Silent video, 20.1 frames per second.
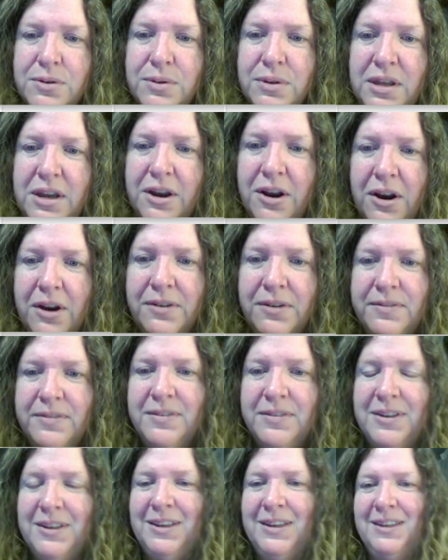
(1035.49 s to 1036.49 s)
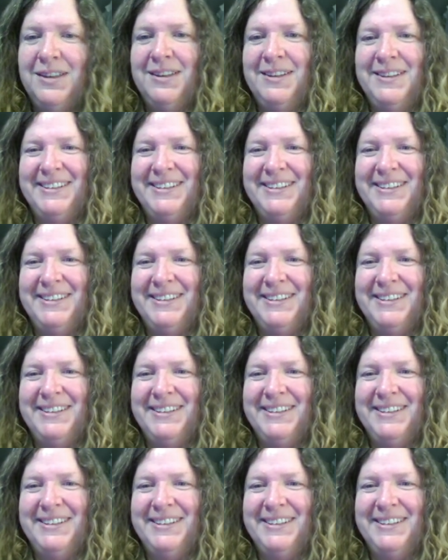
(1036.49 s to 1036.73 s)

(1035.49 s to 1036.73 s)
has to go there.